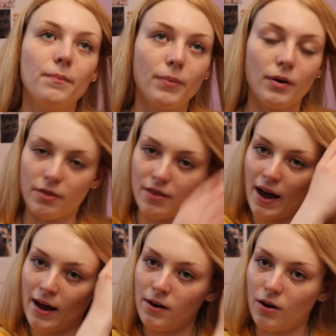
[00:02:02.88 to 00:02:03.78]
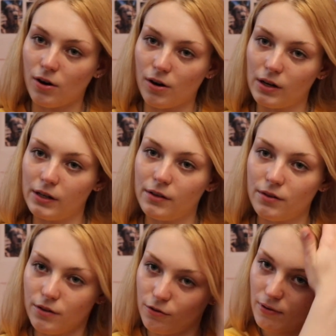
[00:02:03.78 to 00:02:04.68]
put that on
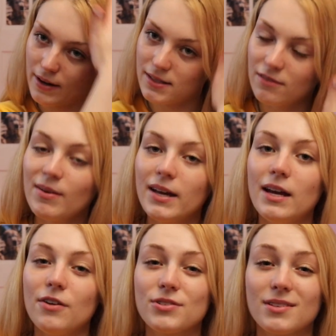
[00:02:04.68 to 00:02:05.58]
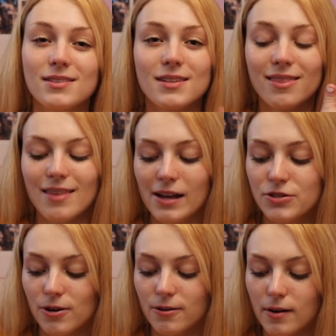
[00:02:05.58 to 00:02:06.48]
the rest of my hair since
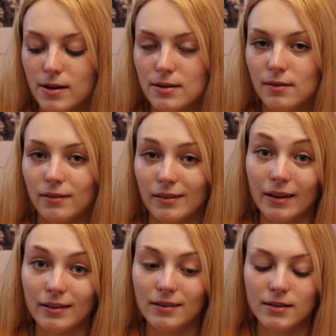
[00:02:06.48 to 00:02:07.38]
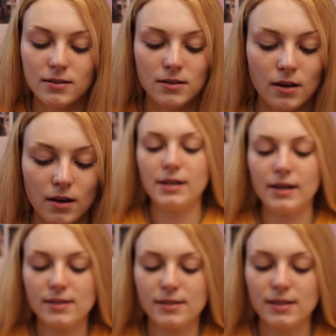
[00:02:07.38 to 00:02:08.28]
that's already lightened.
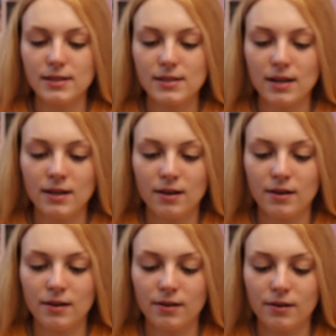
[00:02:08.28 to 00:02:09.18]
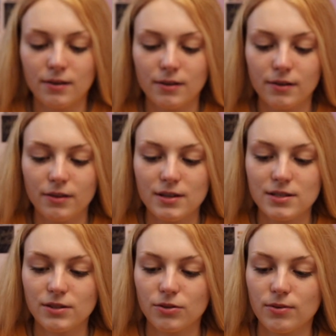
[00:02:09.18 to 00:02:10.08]
Next things I got are
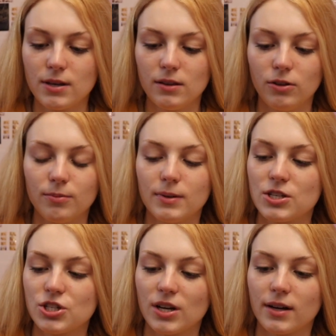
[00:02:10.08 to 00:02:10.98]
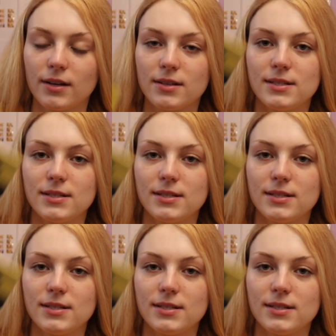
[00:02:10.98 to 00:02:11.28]
these 3 Luminous Shine